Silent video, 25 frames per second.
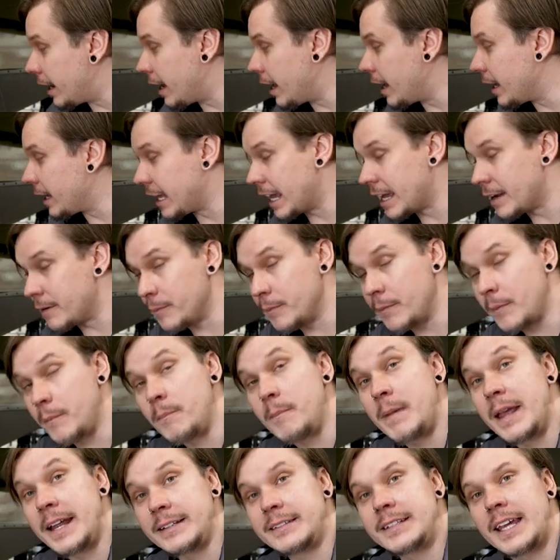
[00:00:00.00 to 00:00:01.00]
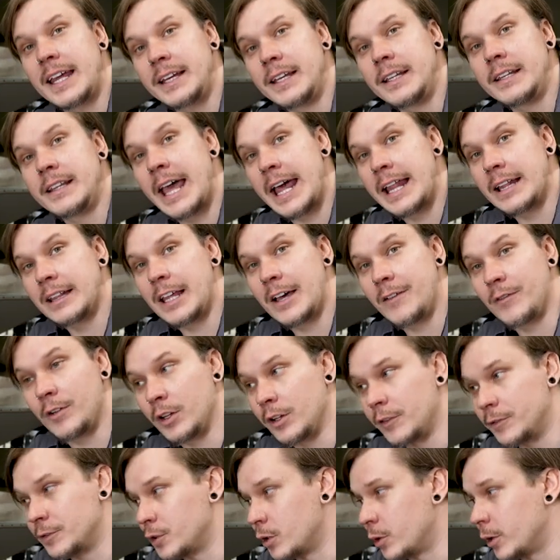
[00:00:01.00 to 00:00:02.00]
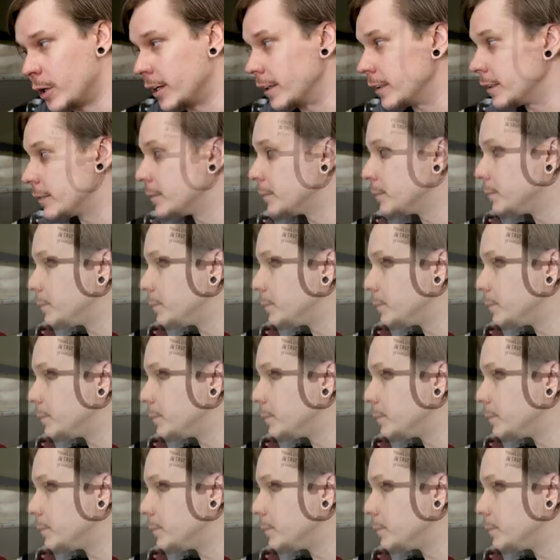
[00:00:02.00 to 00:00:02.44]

again, maintaining that level of torque.